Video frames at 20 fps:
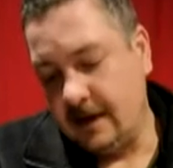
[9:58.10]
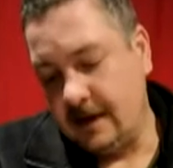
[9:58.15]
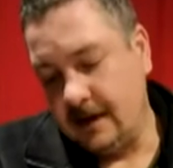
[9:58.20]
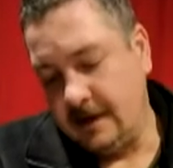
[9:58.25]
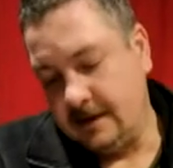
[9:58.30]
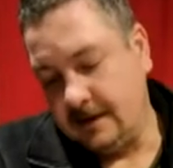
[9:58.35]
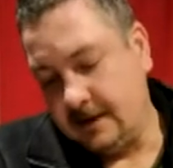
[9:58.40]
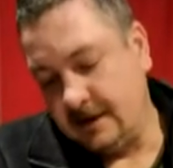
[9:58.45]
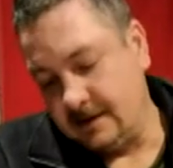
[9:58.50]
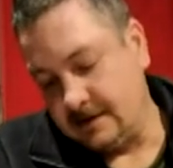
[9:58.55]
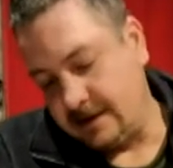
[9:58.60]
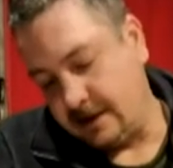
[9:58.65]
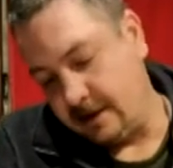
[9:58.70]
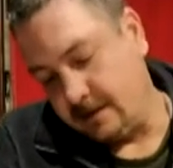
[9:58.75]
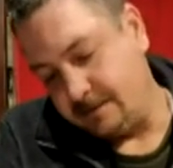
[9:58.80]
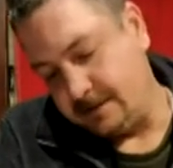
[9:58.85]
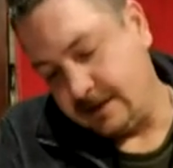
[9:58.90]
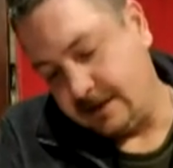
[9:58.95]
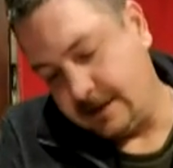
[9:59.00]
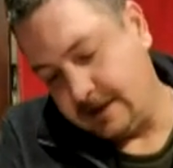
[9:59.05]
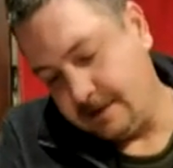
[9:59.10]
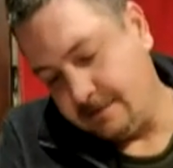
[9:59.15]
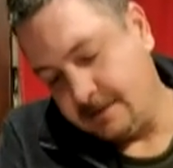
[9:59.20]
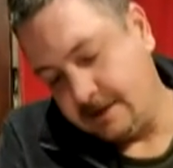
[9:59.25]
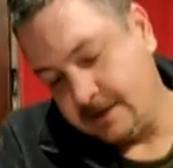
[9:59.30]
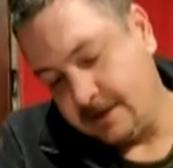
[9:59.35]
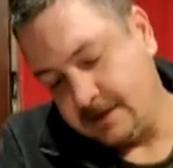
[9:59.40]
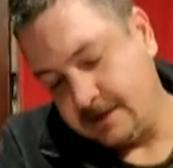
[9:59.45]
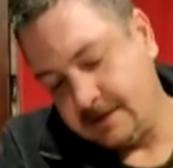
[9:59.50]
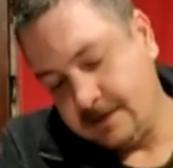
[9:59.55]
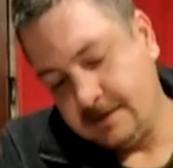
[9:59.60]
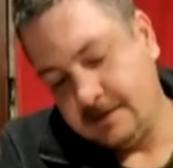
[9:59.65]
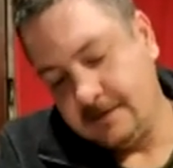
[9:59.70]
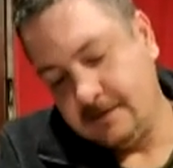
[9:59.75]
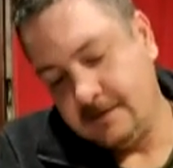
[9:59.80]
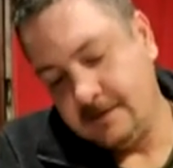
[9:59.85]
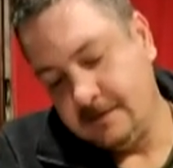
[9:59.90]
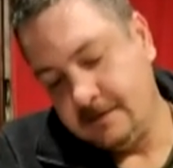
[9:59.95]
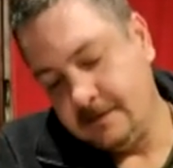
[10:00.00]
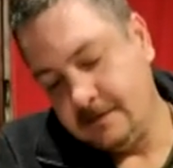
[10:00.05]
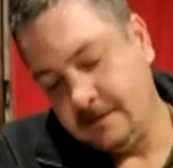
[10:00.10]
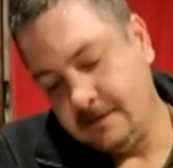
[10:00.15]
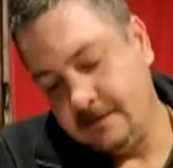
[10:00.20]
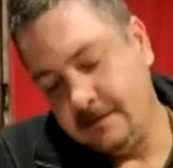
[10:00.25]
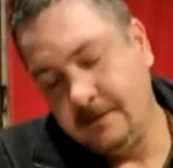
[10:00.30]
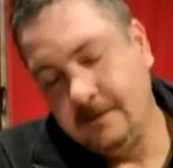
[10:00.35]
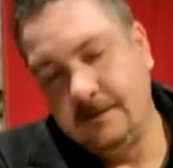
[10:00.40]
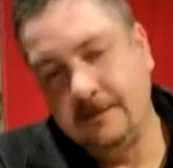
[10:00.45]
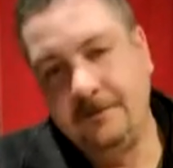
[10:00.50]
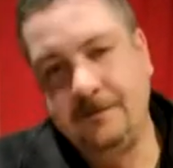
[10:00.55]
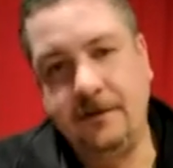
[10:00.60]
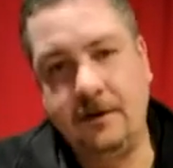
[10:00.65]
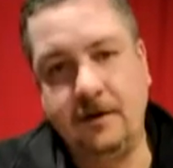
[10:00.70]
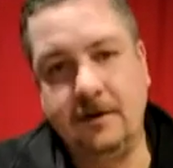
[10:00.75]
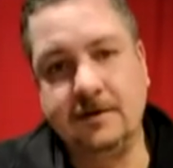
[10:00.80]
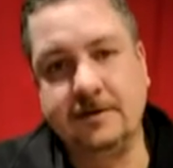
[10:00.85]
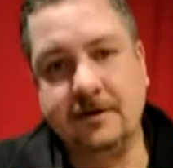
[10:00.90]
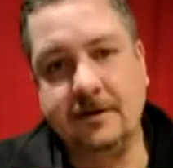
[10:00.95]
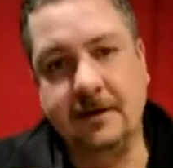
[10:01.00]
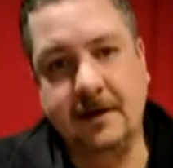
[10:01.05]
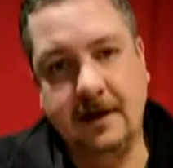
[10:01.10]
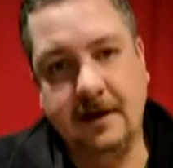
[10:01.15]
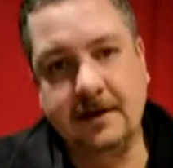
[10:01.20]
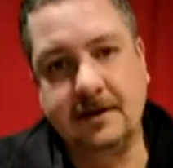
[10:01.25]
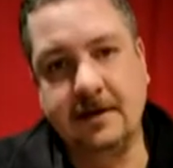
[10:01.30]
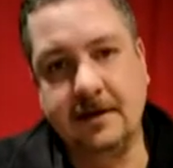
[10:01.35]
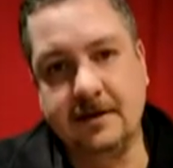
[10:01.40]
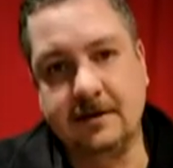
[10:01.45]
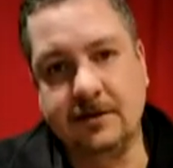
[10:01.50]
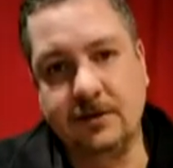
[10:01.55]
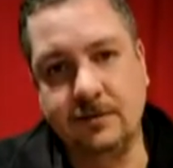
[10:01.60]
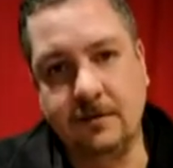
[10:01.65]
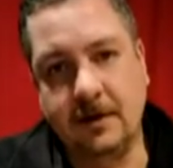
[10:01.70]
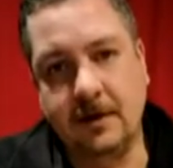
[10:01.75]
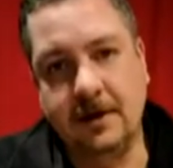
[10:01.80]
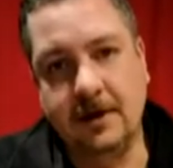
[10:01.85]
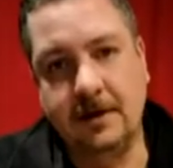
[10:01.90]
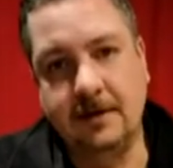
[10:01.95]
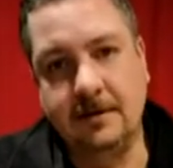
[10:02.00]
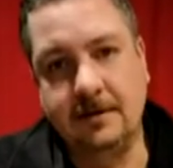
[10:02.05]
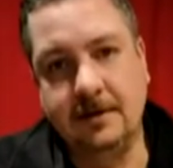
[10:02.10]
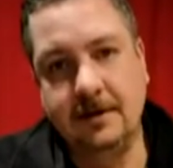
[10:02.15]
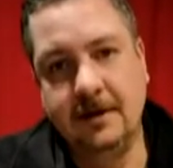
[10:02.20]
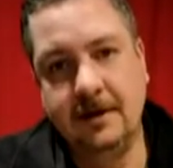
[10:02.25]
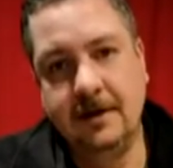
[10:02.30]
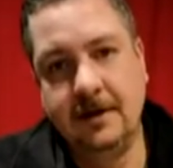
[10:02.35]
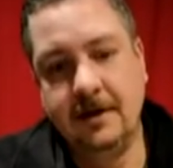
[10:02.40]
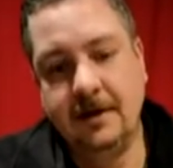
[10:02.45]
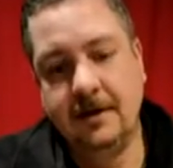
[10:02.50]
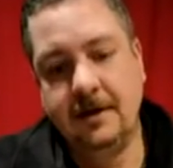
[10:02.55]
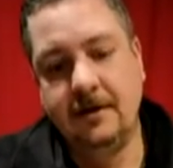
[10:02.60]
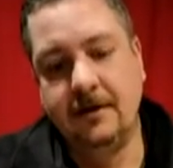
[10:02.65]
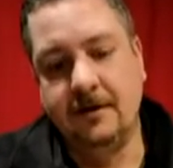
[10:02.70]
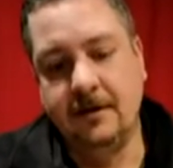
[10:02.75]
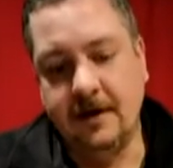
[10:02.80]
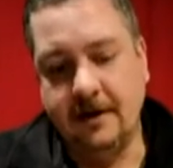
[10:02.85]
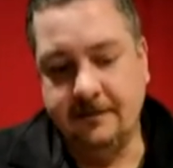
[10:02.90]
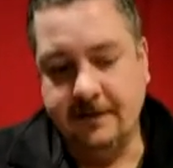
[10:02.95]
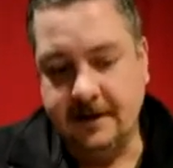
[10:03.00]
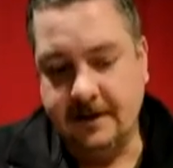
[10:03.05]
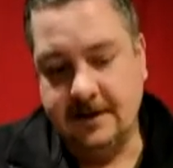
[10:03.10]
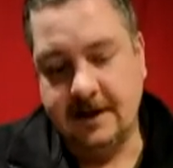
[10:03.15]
it does help to keep this full so that it doesn't run out, or every